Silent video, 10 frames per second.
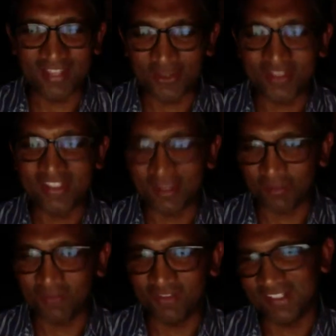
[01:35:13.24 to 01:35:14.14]
those type
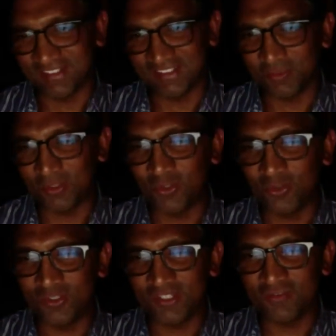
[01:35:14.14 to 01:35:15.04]
of drugs, when you're
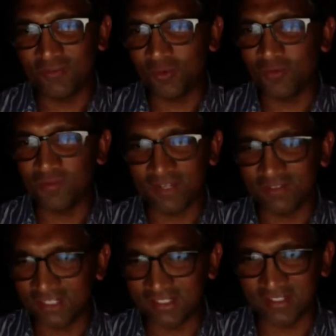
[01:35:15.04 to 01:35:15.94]
using four yeah. or five,
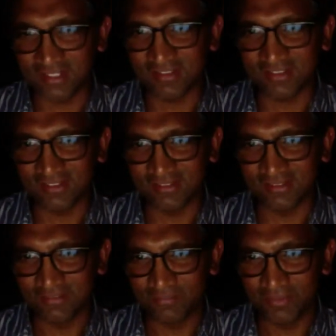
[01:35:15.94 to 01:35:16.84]
six drugs.
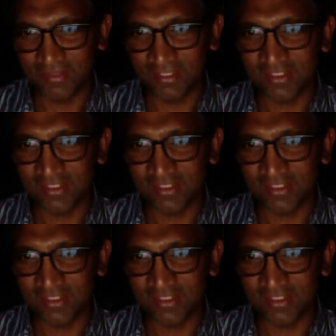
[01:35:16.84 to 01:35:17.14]
Yeah.